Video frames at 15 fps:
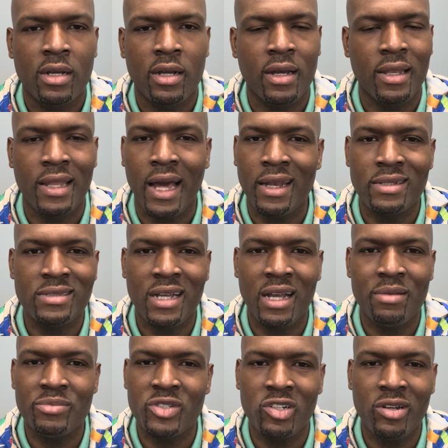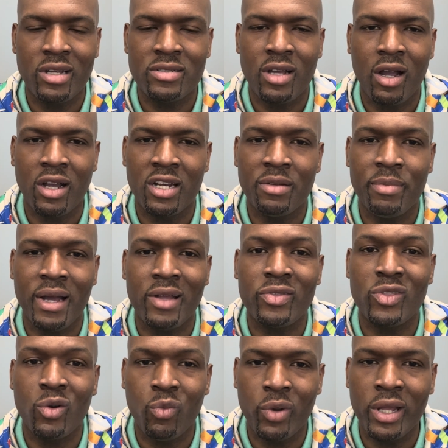A lot of times they're not talking about
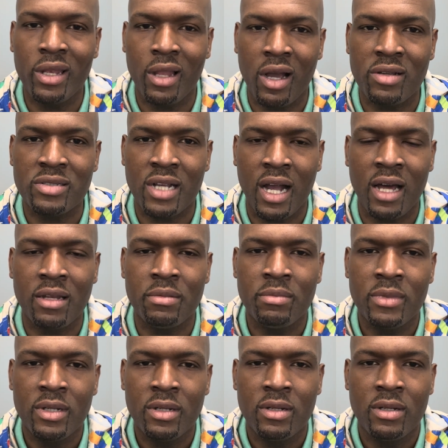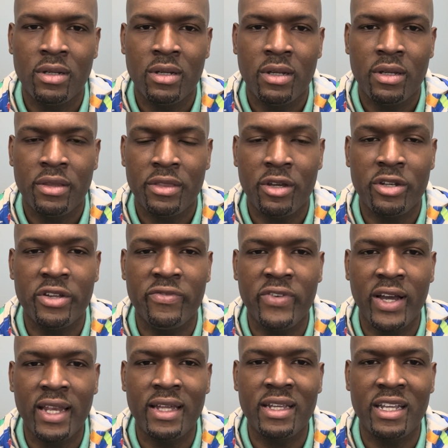the win-loss column. They're
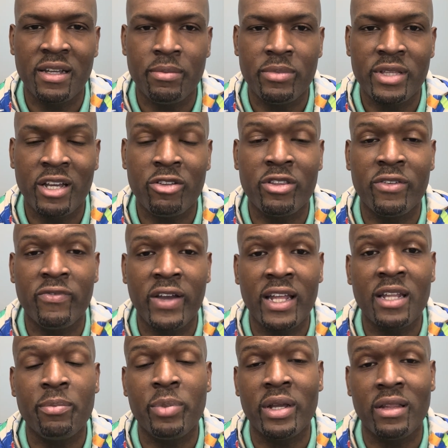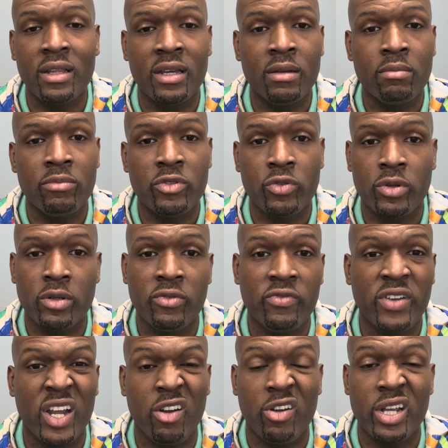developing them through
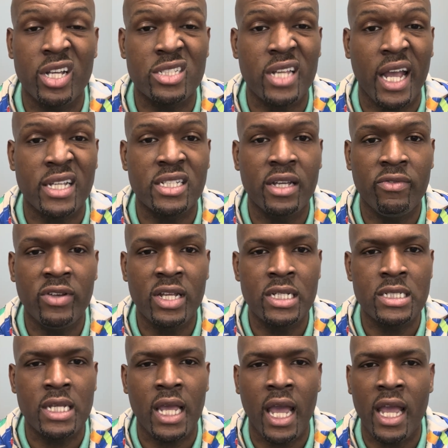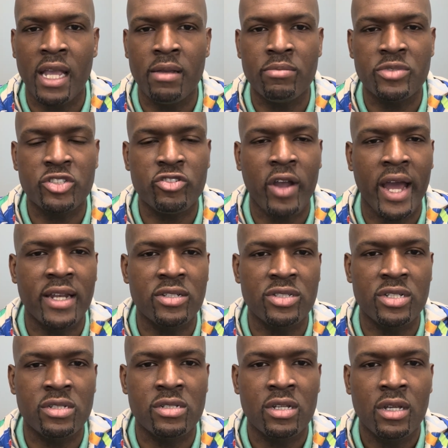various activities, games,
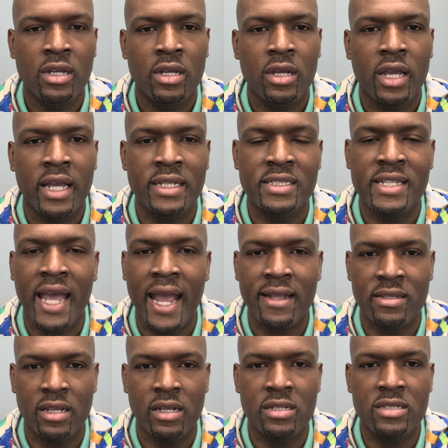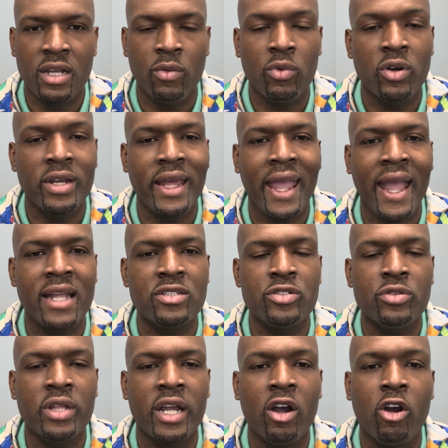strategies, and tactics that will enhance who
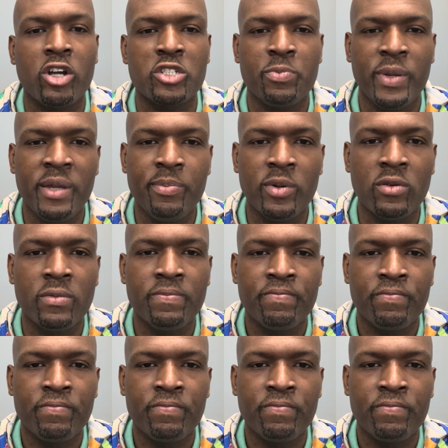they are as people.